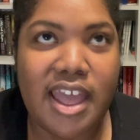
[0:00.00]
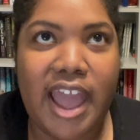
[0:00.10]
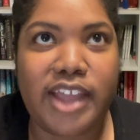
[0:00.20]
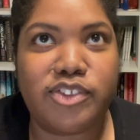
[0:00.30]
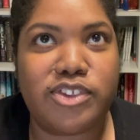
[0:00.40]

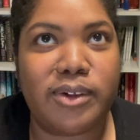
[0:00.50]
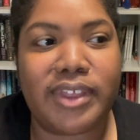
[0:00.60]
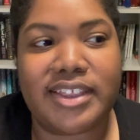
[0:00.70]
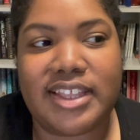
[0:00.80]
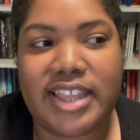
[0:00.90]
And so
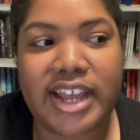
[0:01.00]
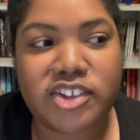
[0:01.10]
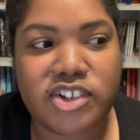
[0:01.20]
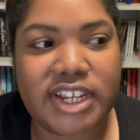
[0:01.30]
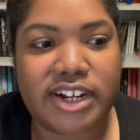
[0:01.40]
like the
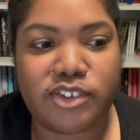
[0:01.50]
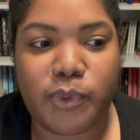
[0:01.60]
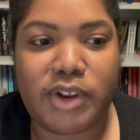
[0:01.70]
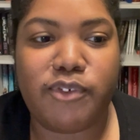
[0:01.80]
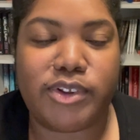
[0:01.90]
next year in
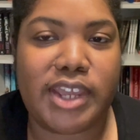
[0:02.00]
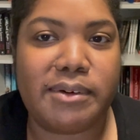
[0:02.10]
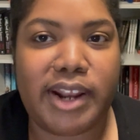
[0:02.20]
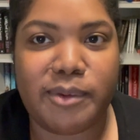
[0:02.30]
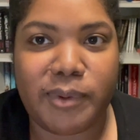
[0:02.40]
2014
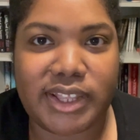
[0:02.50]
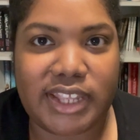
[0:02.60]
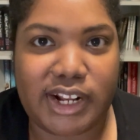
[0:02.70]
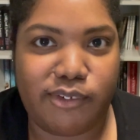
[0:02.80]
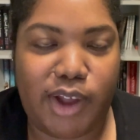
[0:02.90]
when I won
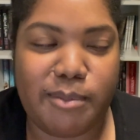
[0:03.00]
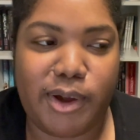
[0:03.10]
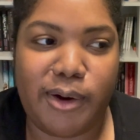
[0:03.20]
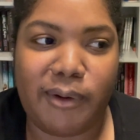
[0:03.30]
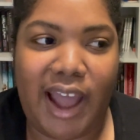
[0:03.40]

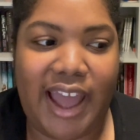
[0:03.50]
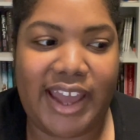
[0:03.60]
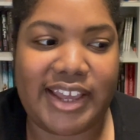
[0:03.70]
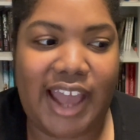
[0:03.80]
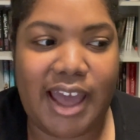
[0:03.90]
NaNoWriMo,
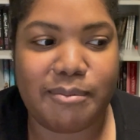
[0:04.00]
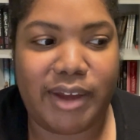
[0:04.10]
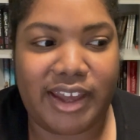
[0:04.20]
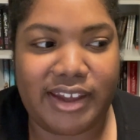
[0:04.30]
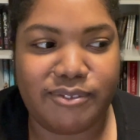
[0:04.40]
I got
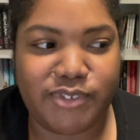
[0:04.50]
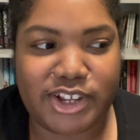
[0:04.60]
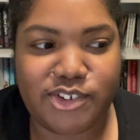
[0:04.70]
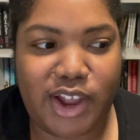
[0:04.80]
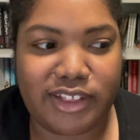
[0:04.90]
my free
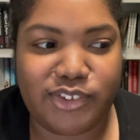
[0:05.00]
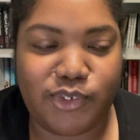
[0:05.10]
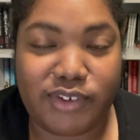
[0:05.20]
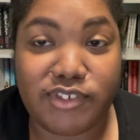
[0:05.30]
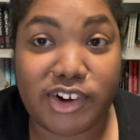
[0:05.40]
trial of
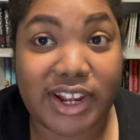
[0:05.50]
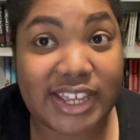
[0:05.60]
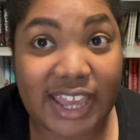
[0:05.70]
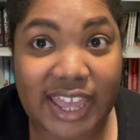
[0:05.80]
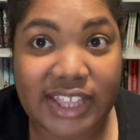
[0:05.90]
Scrivener
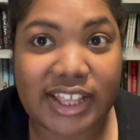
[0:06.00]
again.